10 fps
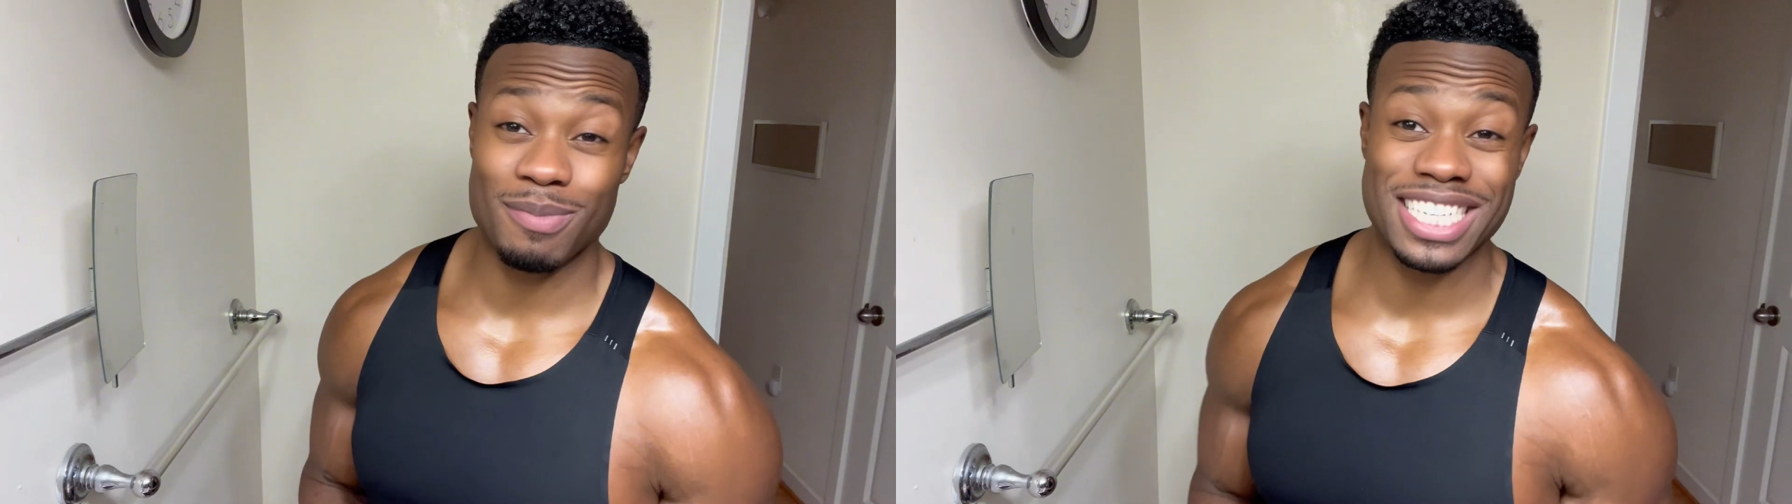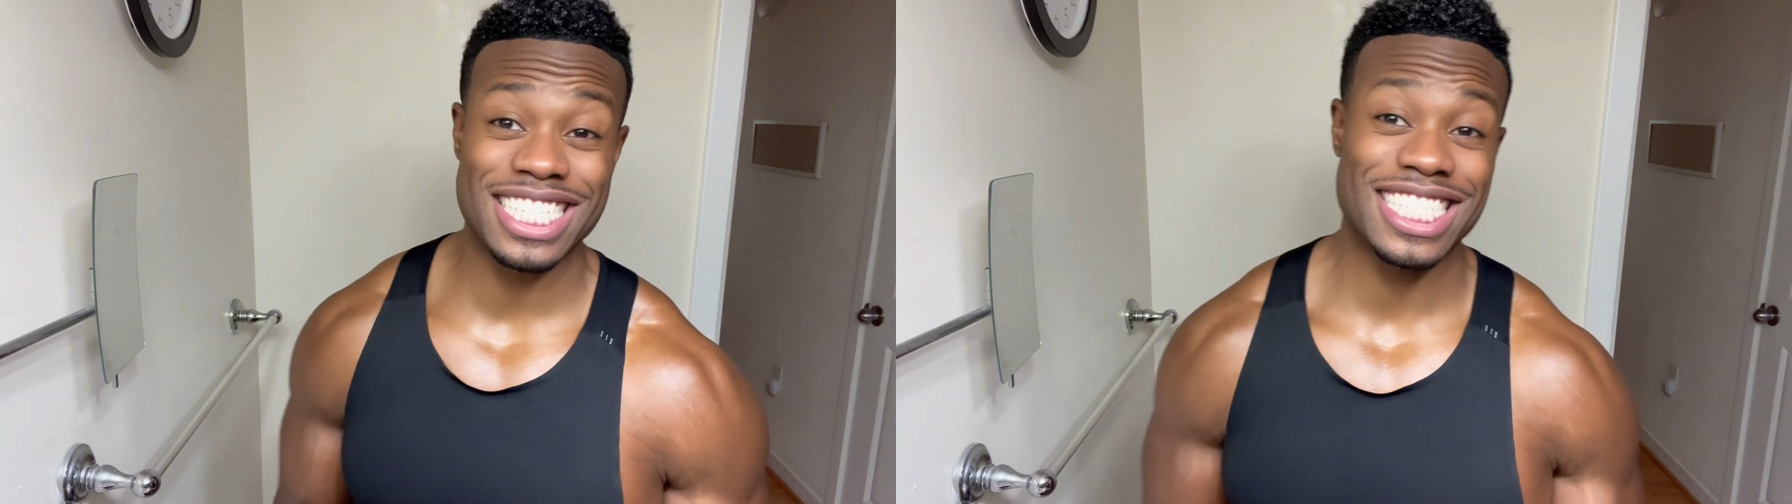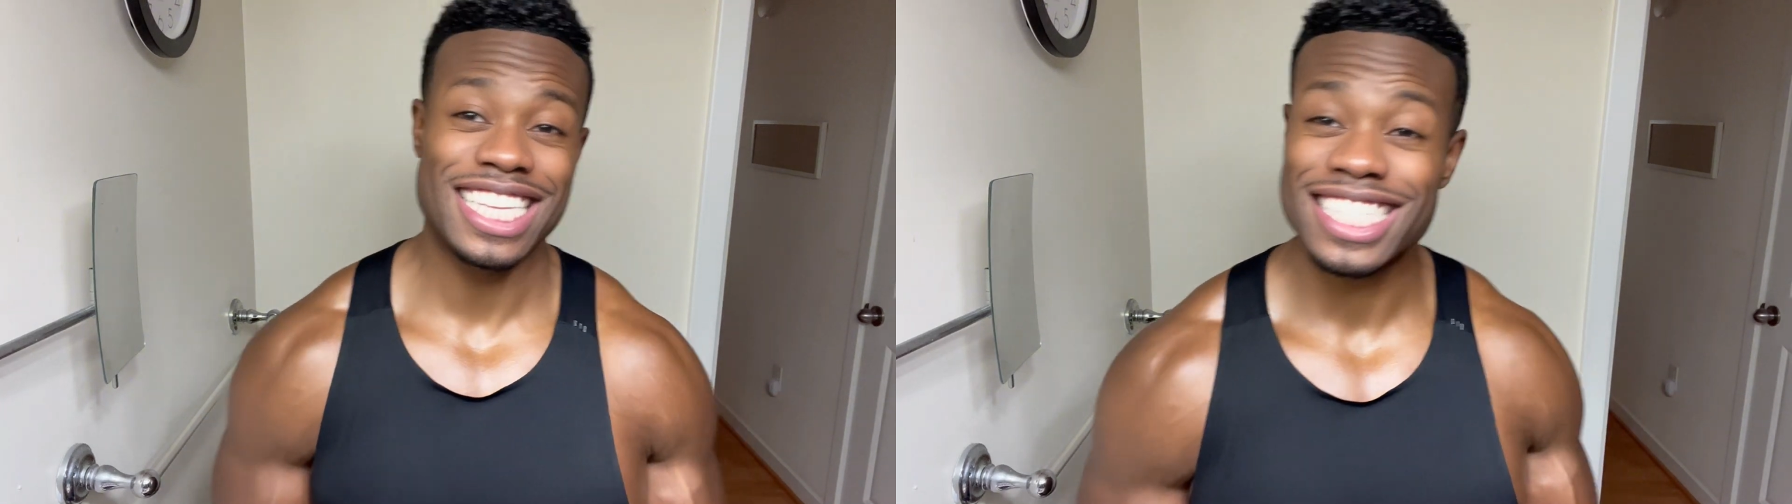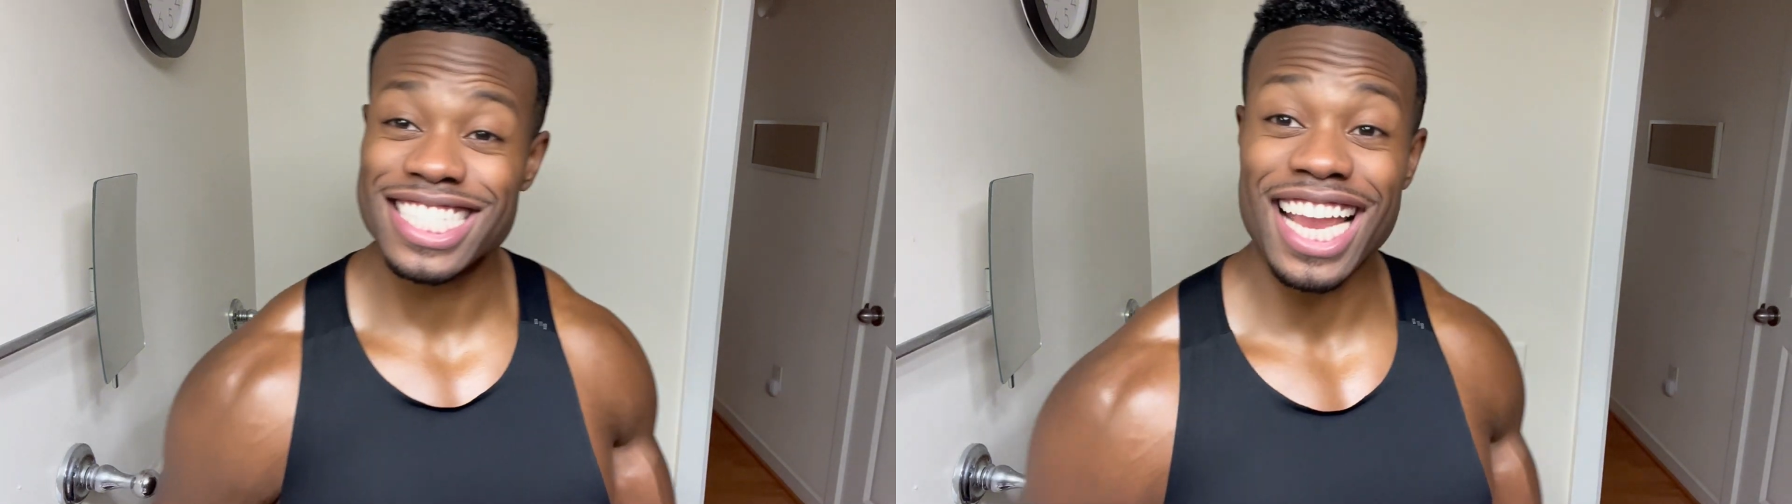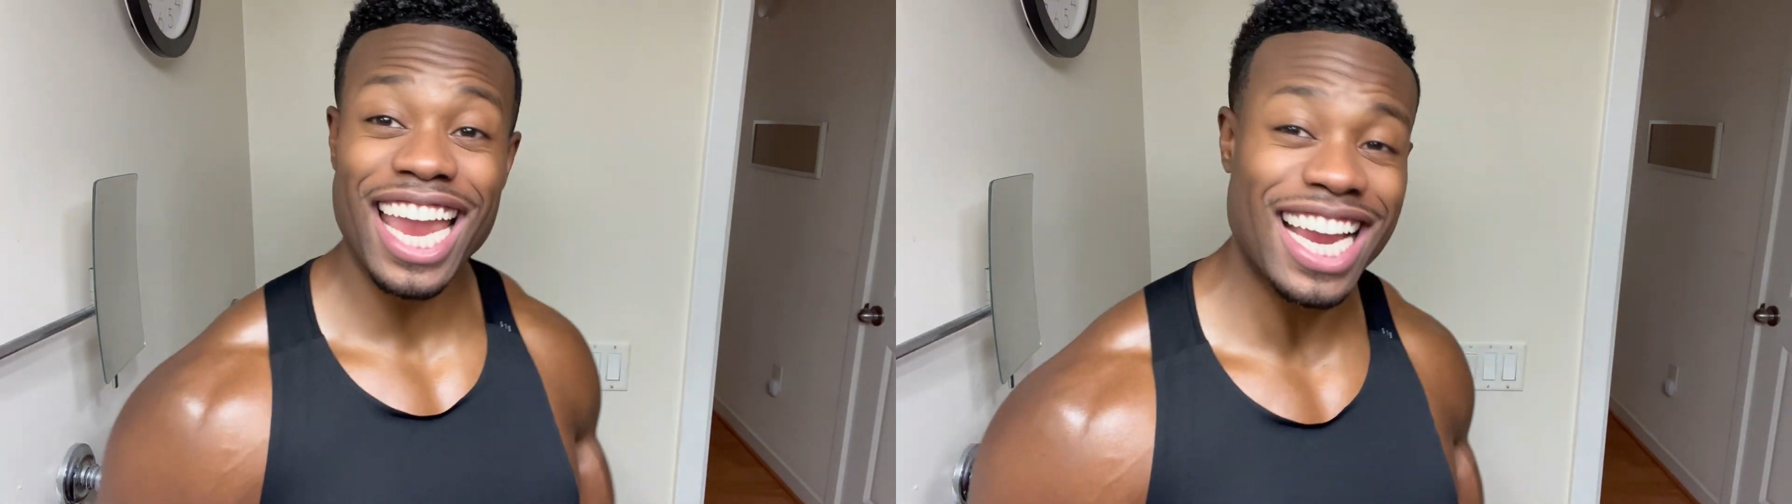my teeth.
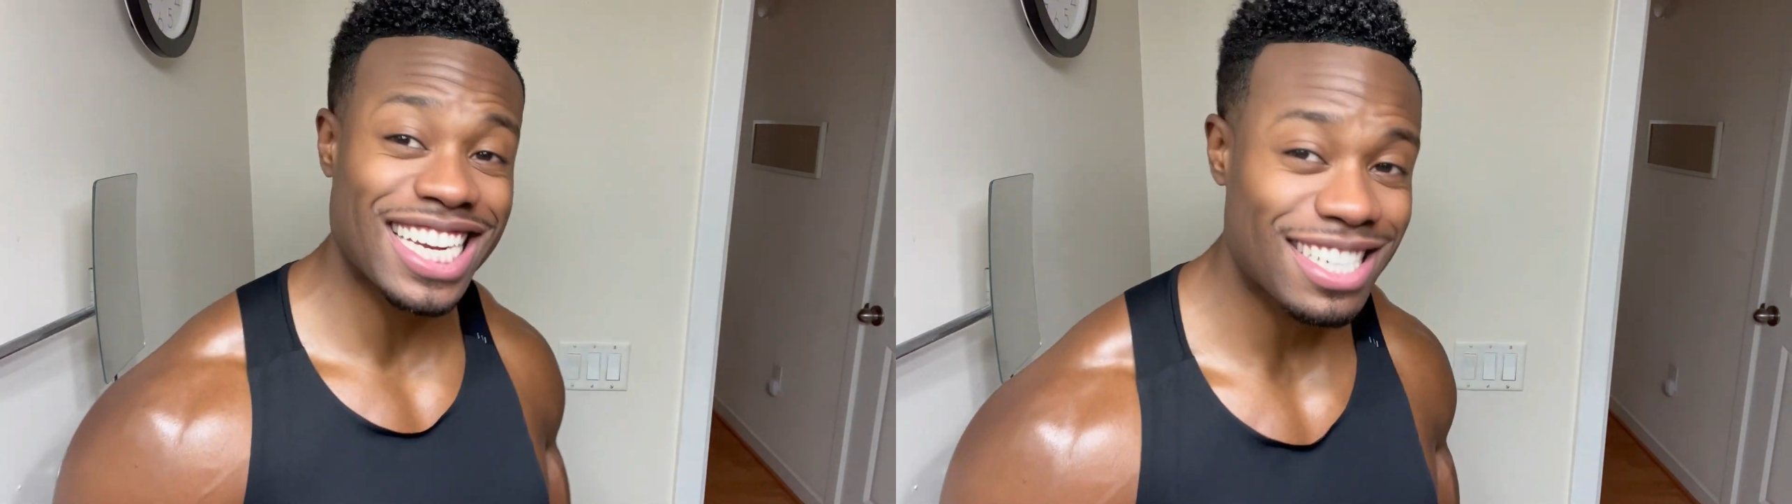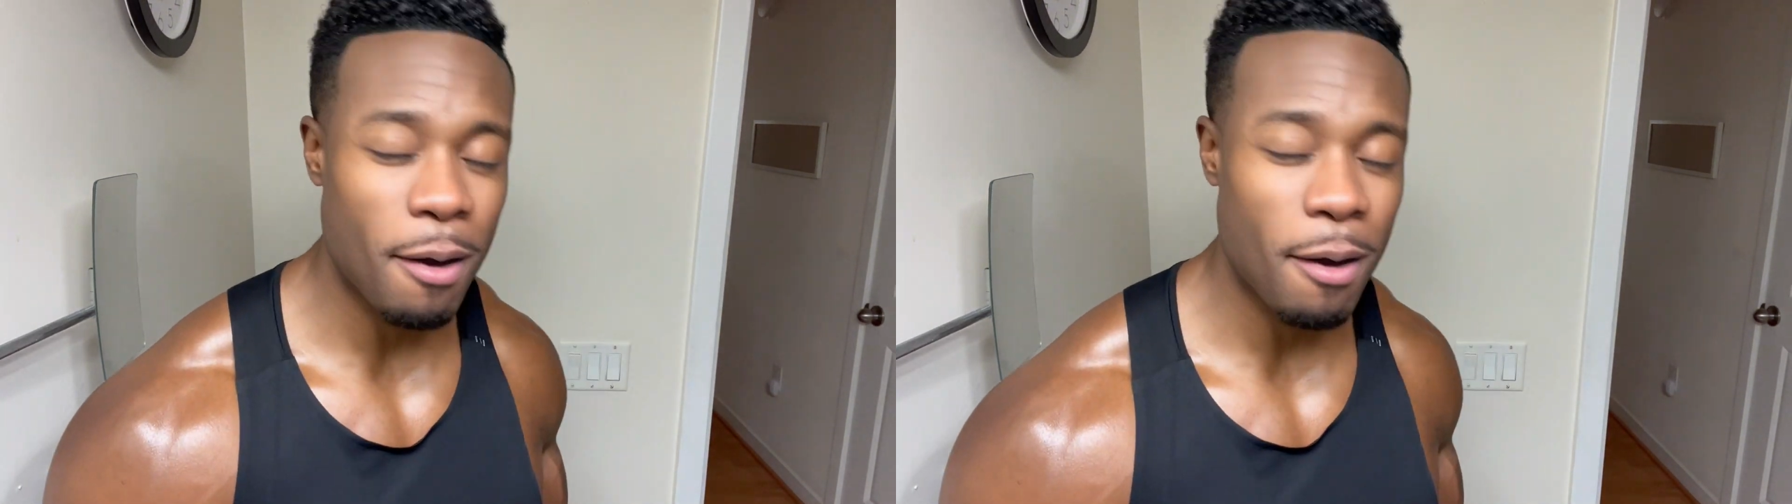Ding.